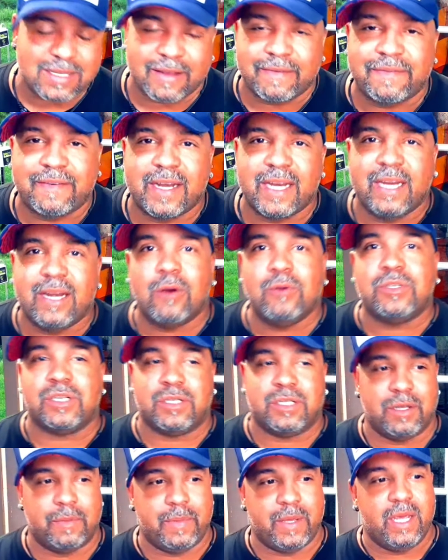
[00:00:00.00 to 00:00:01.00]
just a funny
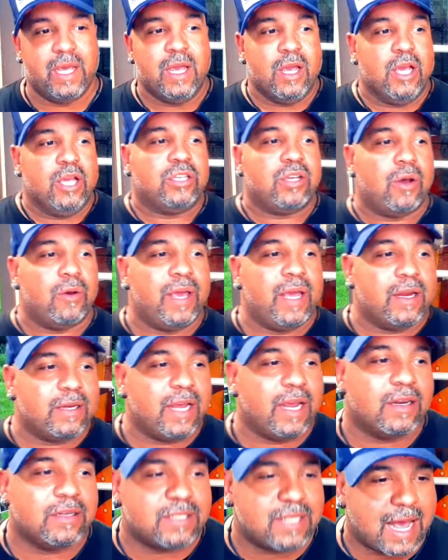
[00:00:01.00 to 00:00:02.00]
notion to me. So
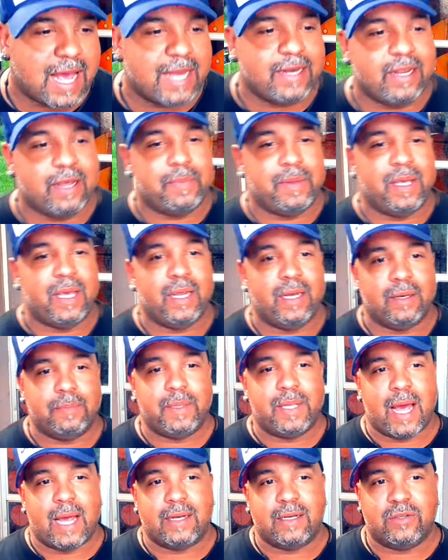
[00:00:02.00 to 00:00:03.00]
here's the idea
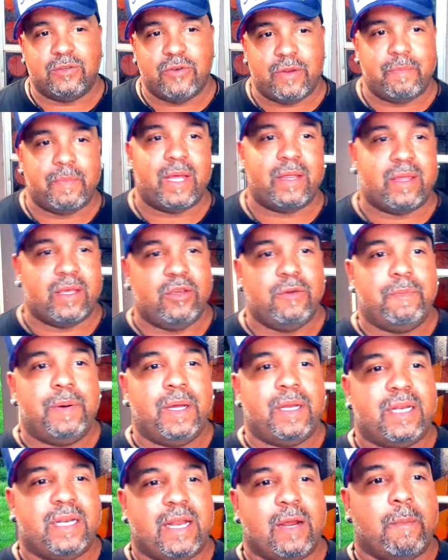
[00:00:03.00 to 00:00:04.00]
behind the drip method. You
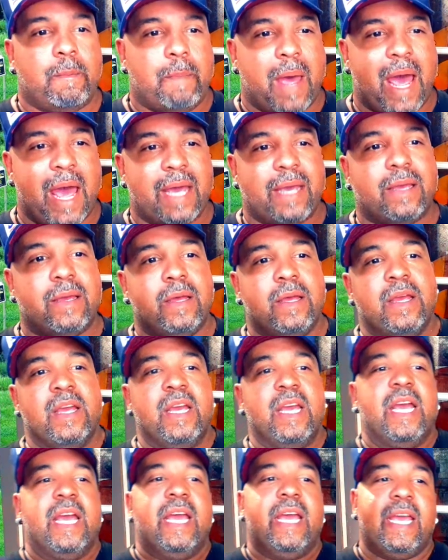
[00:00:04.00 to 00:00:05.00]
put the bag
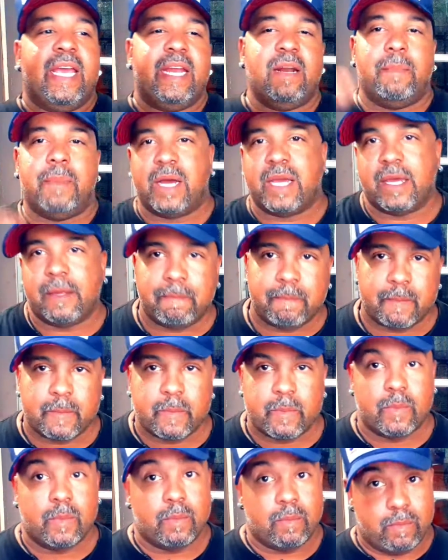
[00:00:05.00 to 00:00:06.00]
in a bucket
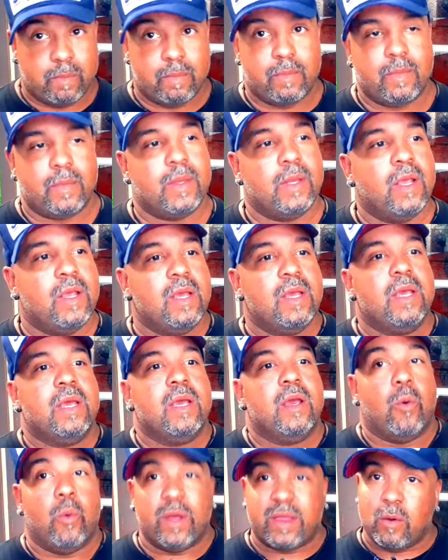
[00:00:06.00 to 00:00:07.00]

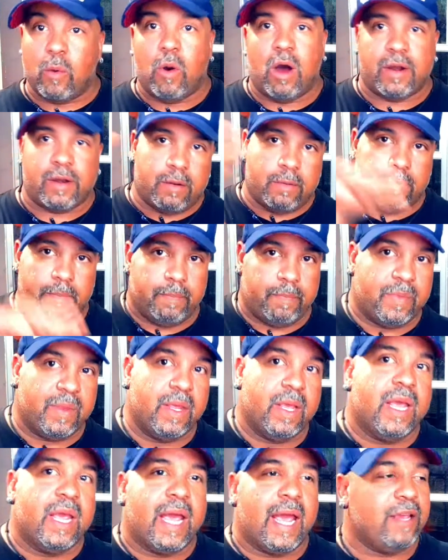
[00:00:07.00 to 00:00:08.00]
with the water,
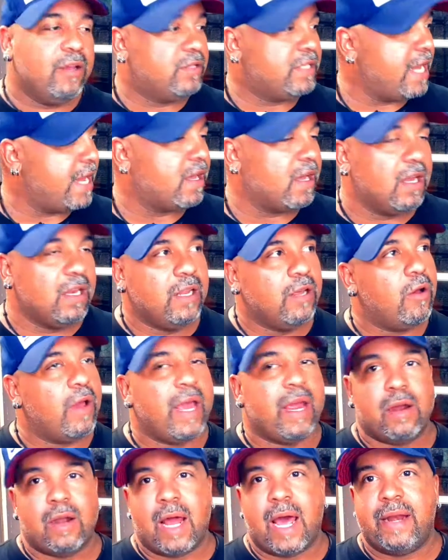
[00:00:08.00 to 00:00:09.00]
and you take a
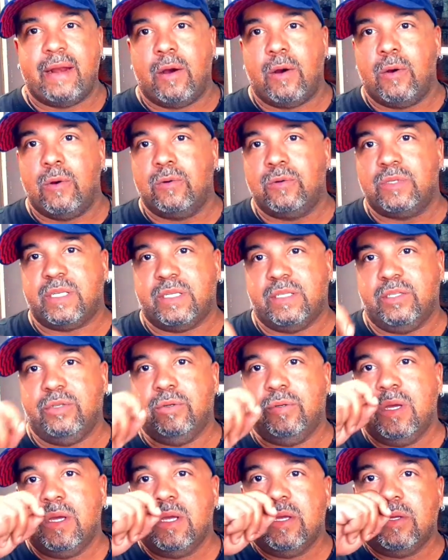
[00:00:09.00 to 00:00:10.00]
little airline hose
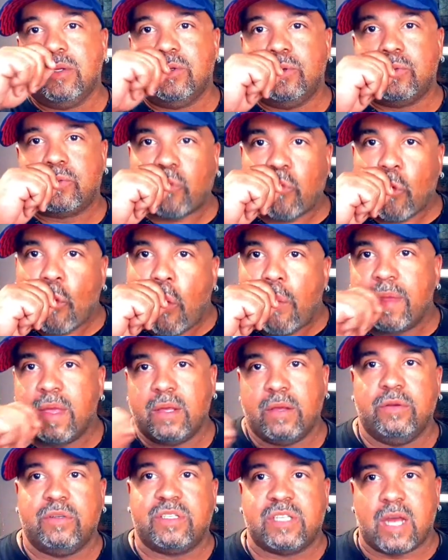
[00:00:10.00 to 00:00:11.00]
and
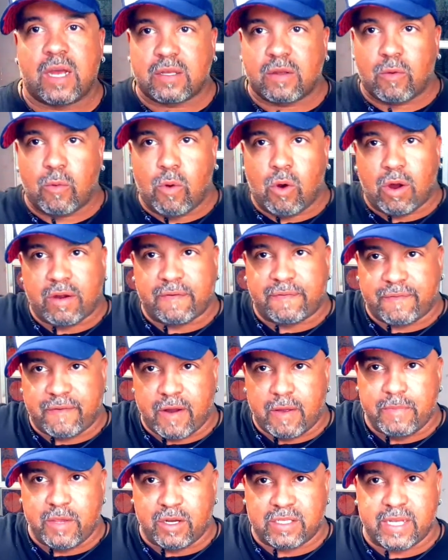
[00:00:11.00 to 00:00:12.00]
you suck water
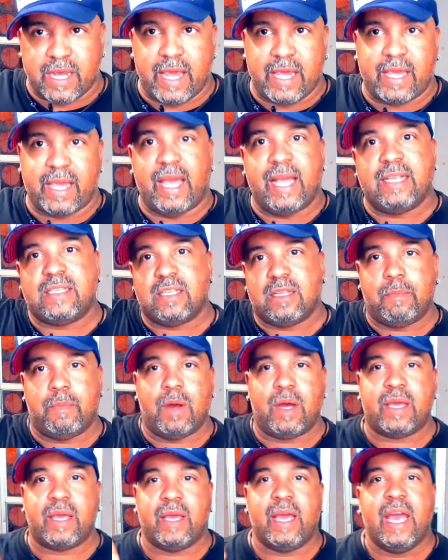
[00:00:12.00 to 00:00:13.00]
from your tank into the
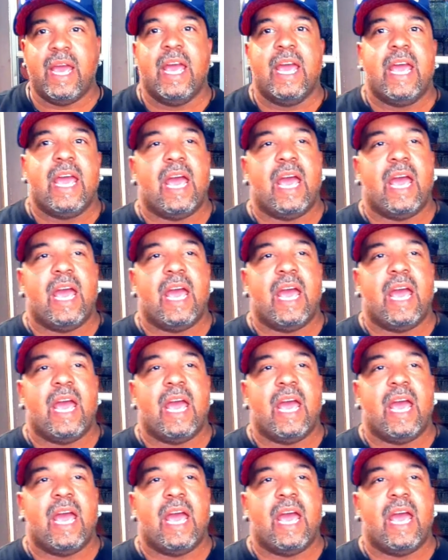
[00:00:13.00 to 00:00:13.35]
bucket,